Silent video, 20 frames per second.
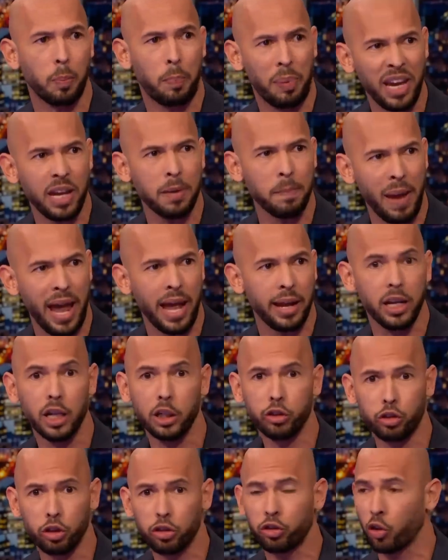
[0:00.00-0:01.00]
mm. big men,
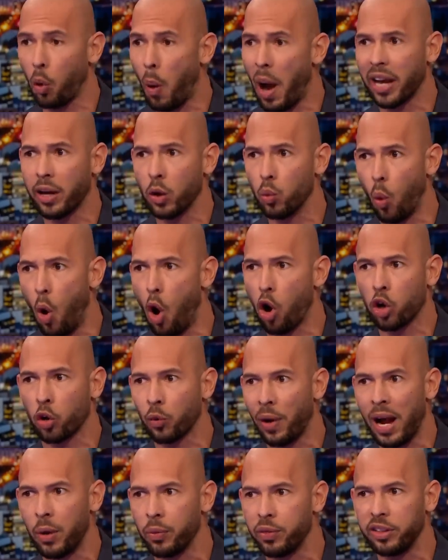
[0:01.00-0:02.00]
just so I can walk
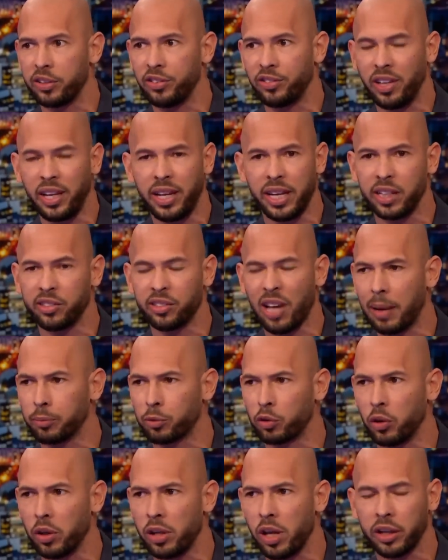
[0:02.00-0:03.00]
around this city. It's
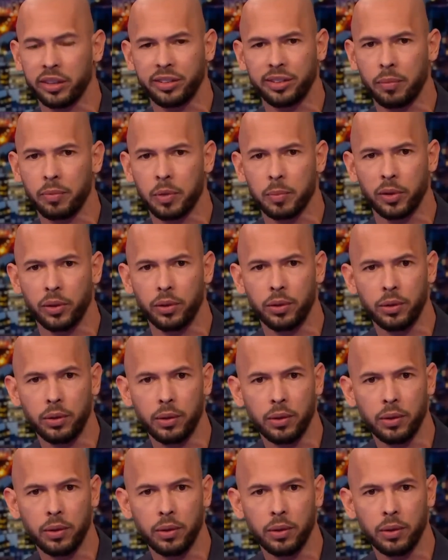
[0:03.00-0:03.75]
absolutely unacceptable.